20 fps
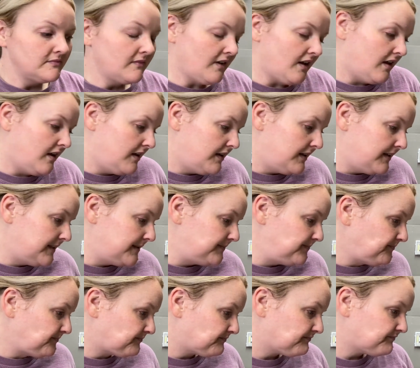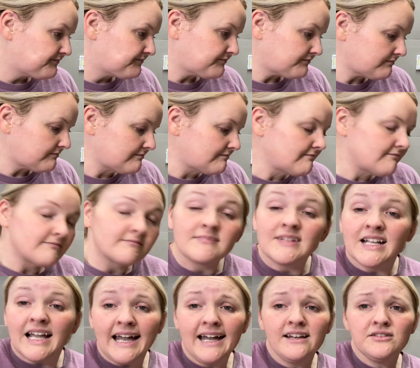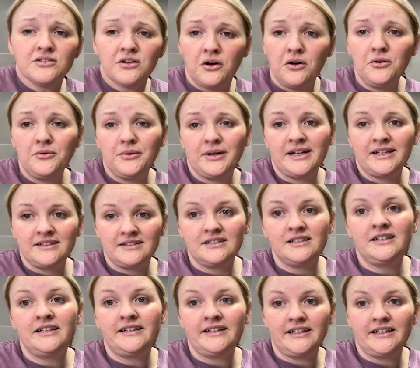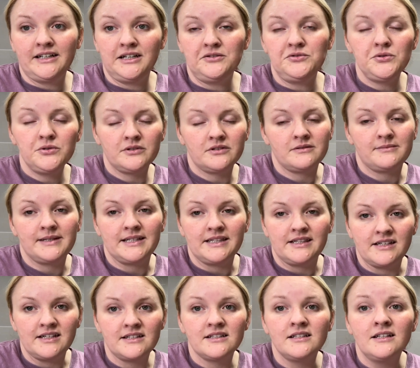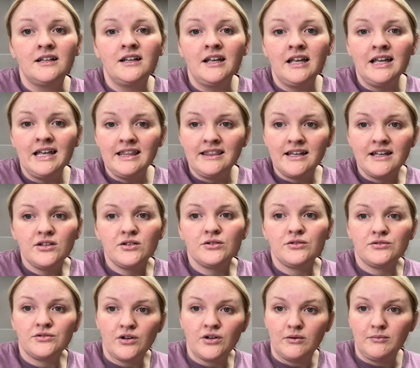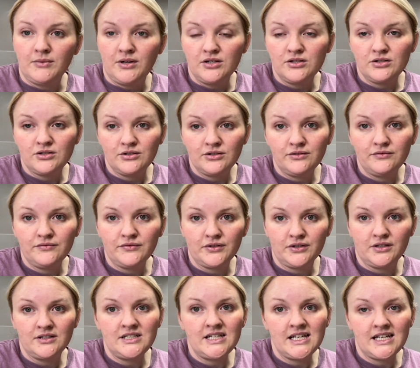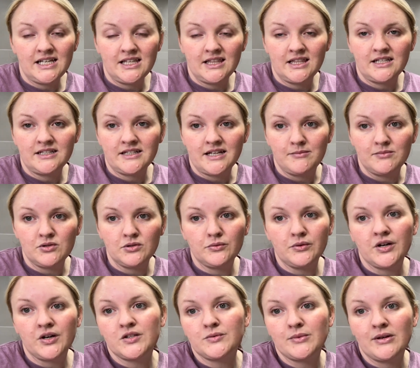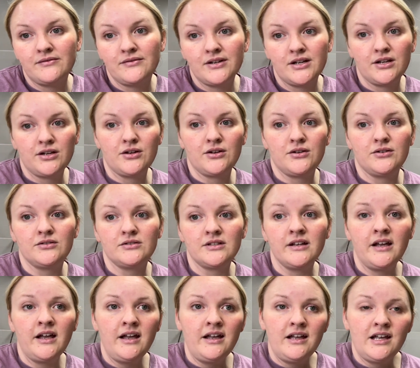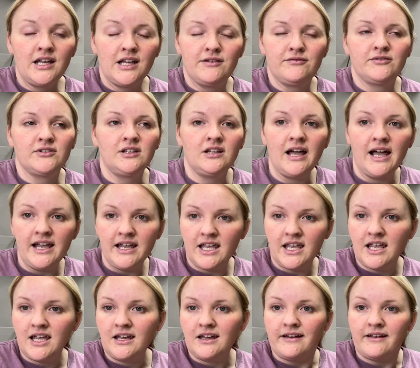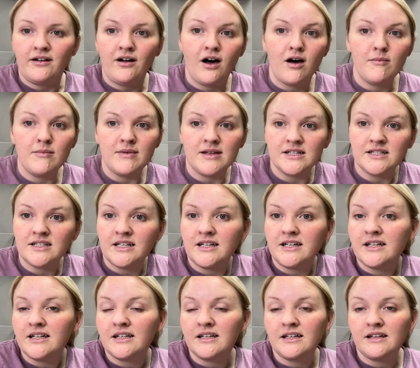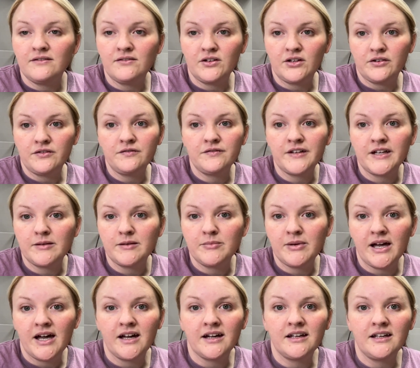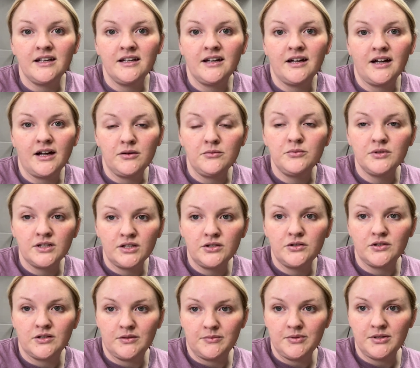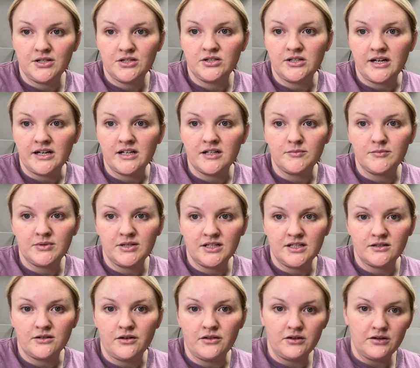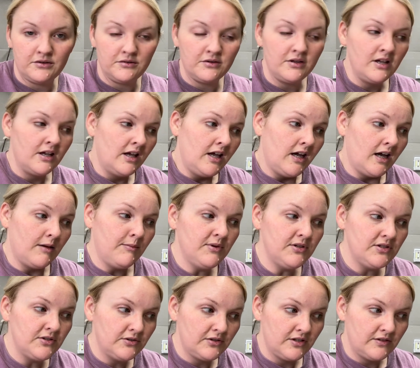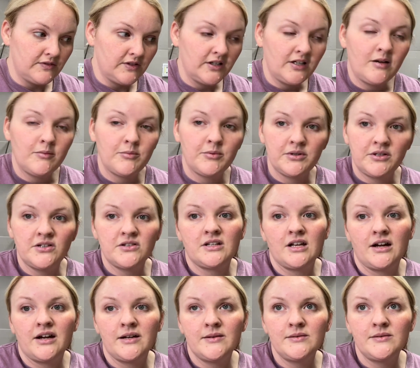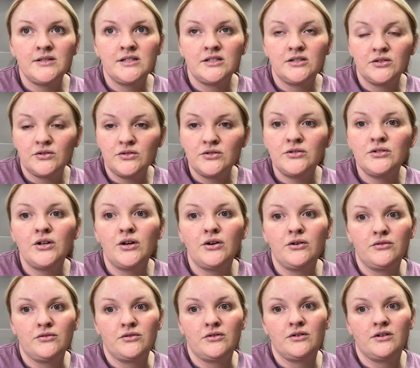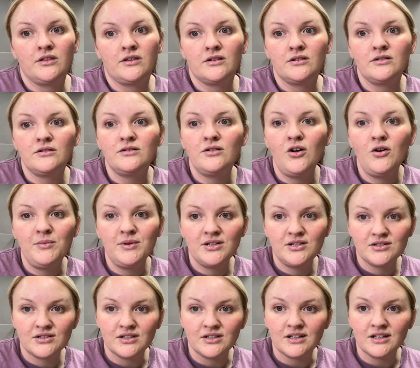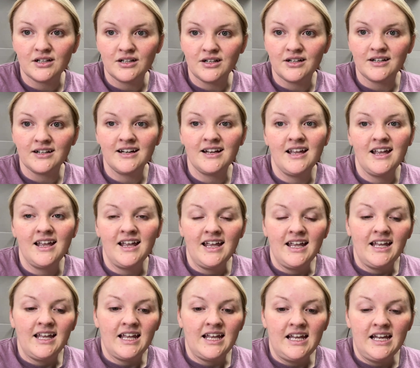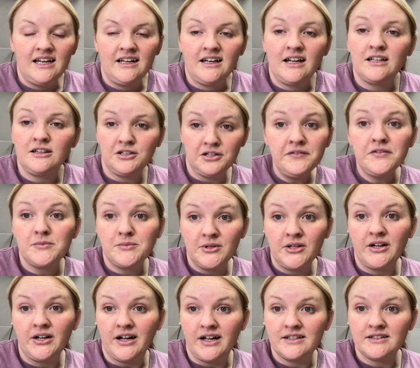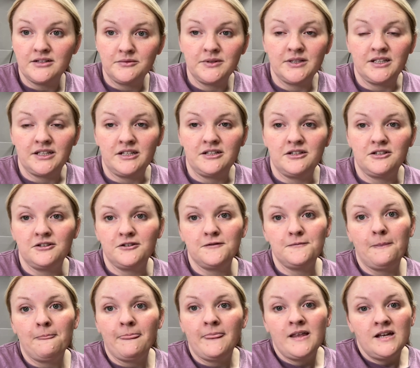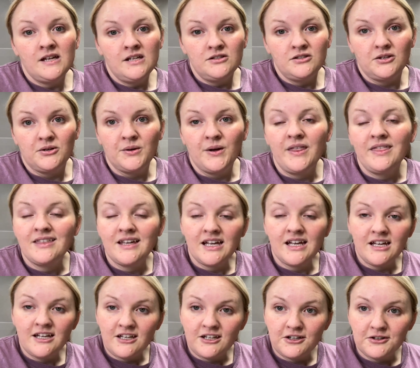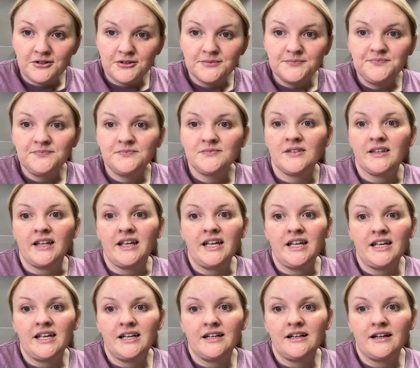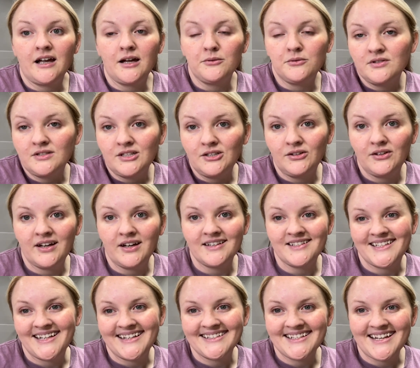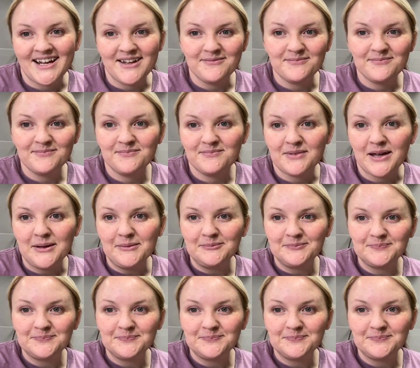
as always, and I truly mean this, thank you so much for taking the time to watch my videos and for liking and commenting and giving your feedback. I really do appreciate it, because although I've been doing it for a couple years now, I'm still so new and there's so much to learn, and I learn from you guys, I really do. So thank you, and I will see you guys next time. Bye.